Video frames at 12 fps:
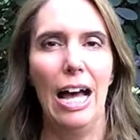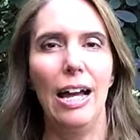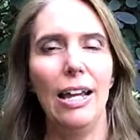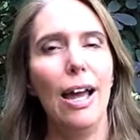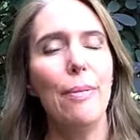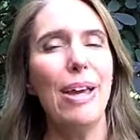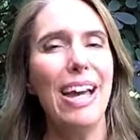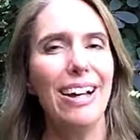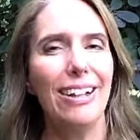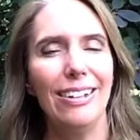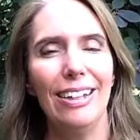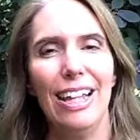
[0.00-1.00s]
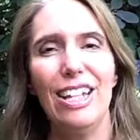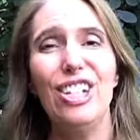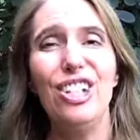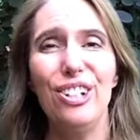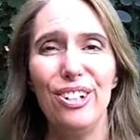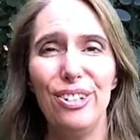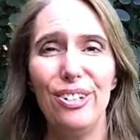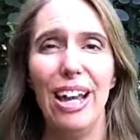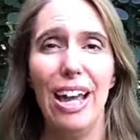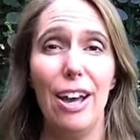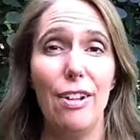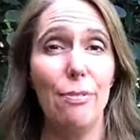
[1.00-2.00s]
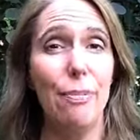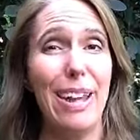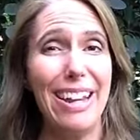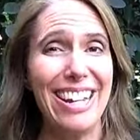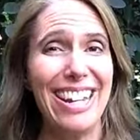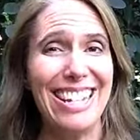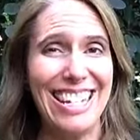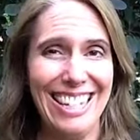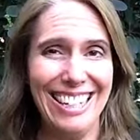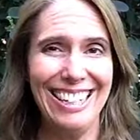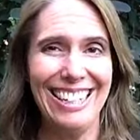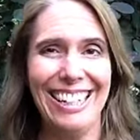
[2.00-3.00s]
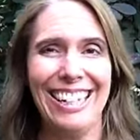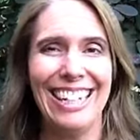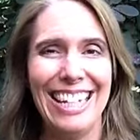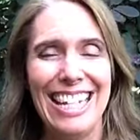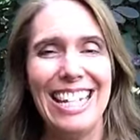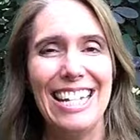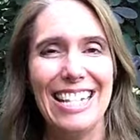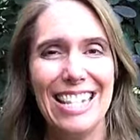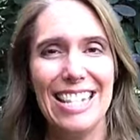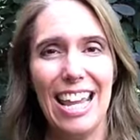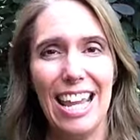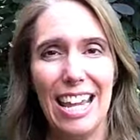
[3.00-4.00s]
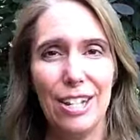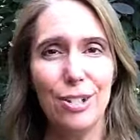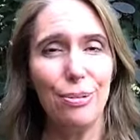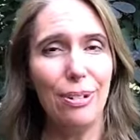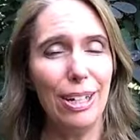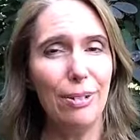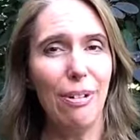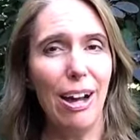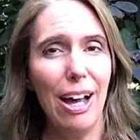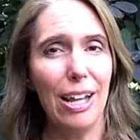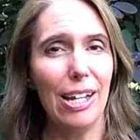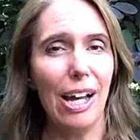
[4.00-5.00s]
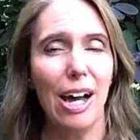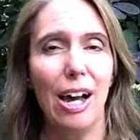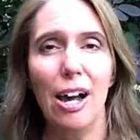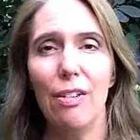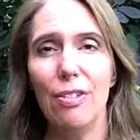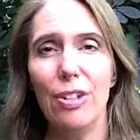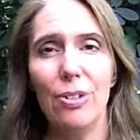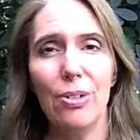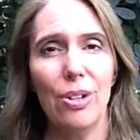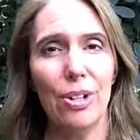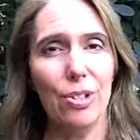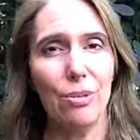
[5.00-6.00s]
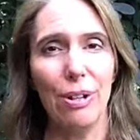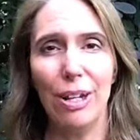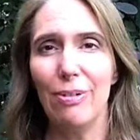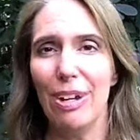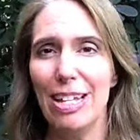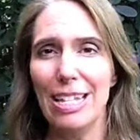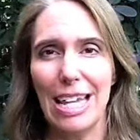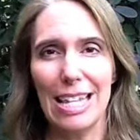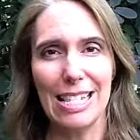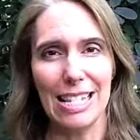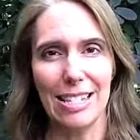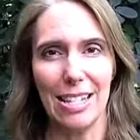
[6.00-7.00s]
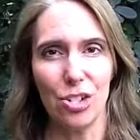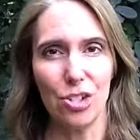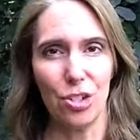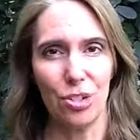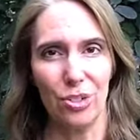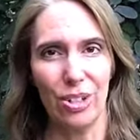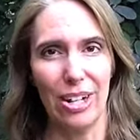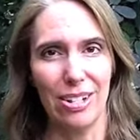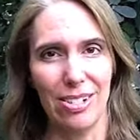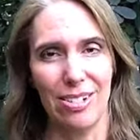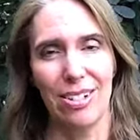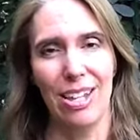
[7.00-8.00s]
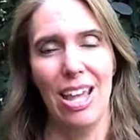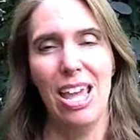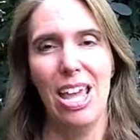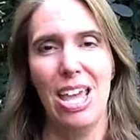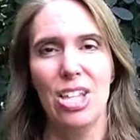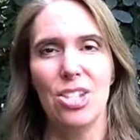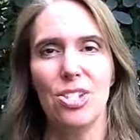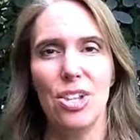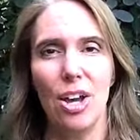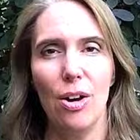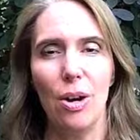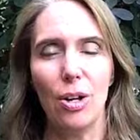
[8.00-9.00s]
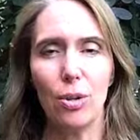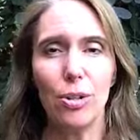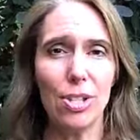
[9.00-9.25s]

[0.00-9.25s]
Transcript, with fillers: Hi, I'm Elle, and you have made it. It is day 21 of your 21 day succession course. So, of